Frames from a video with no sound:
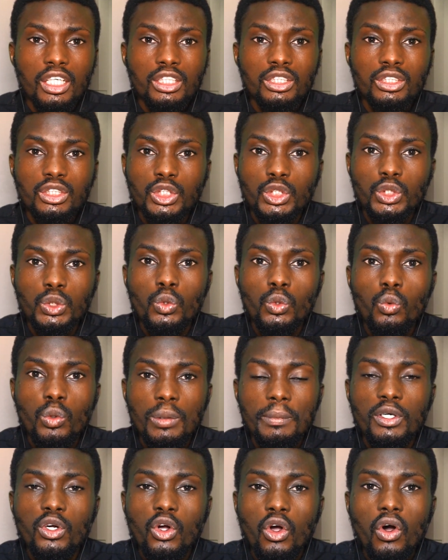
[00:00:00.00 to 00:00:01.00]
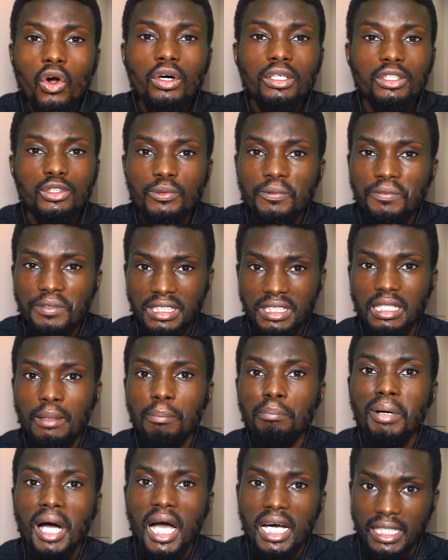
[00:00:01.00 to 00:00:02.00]
you will be called to face a
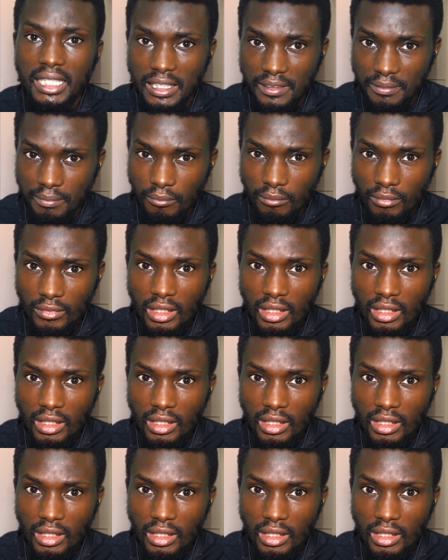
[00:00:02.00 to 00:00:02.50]
panel.